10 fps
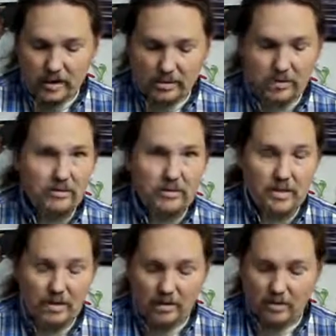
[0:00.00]
active
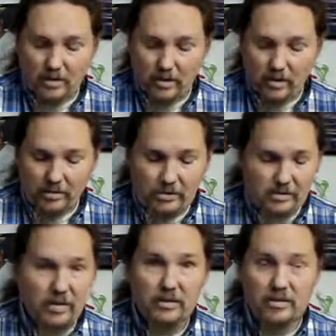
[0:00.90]
data on this
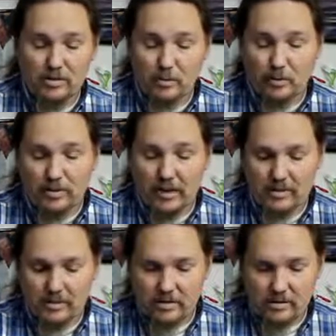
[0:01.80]
side because the blue light
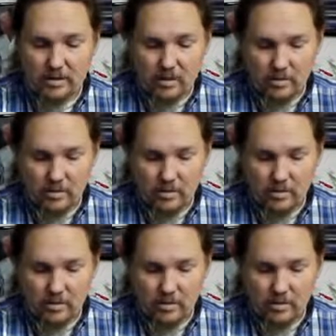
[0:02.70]
is there.